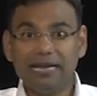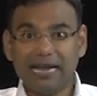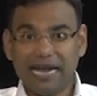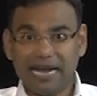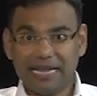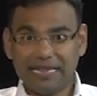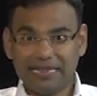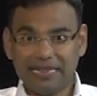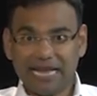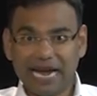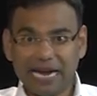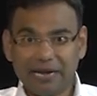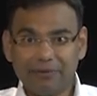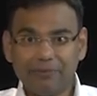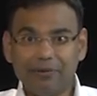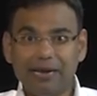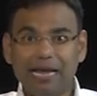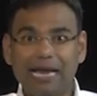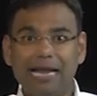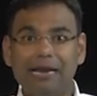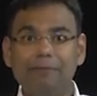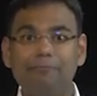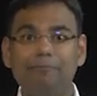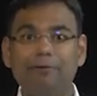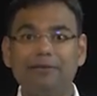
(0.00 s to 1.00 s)
and that will
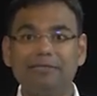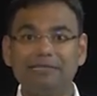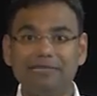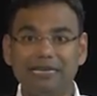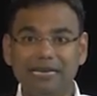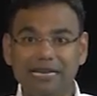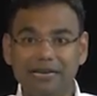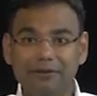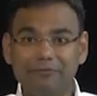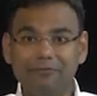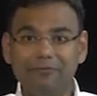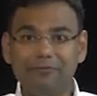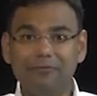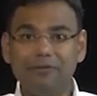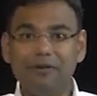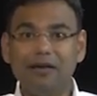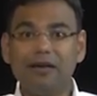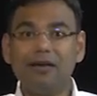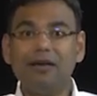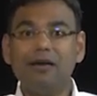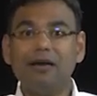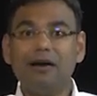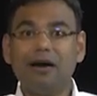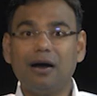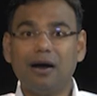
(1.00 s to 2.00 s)
help us live
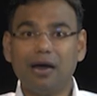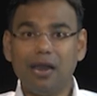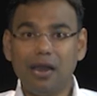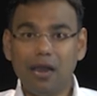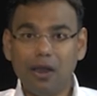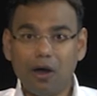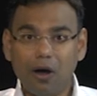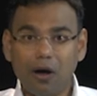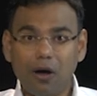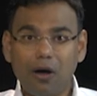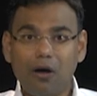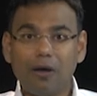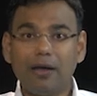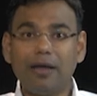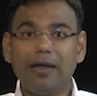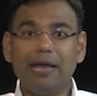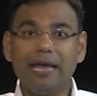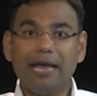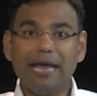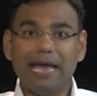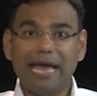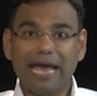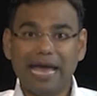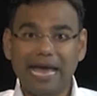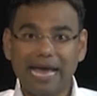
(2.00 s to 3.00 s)
a long,
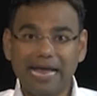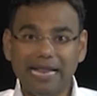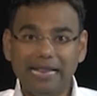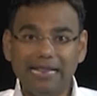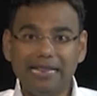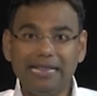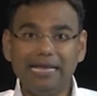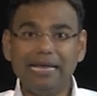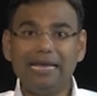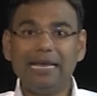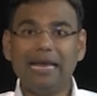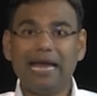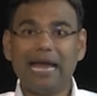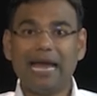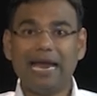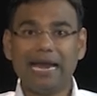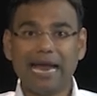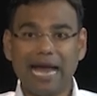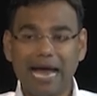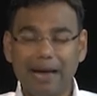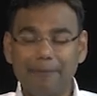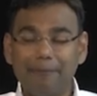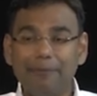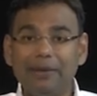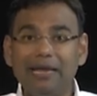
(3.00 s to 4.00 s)
healthy, and
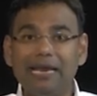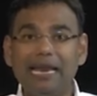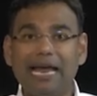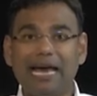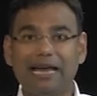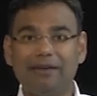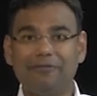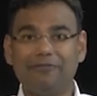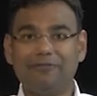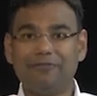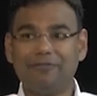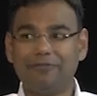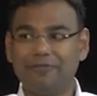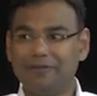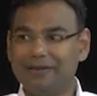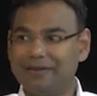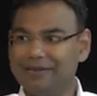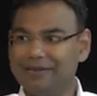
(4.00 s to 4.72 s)
happy life.